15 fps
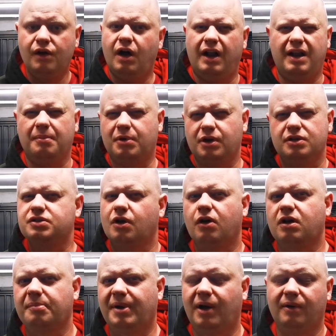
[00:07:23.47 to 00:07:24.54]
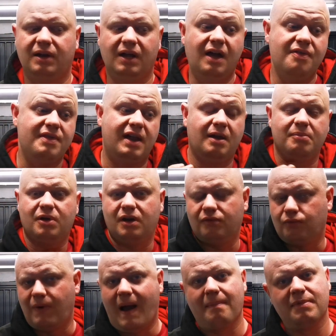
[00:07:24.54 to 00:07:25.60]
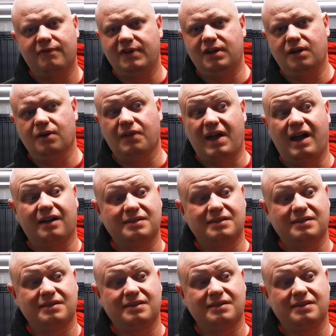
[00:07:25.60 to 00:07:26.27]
and I'm going to talk about it, and then I'm going to wrap the video at that,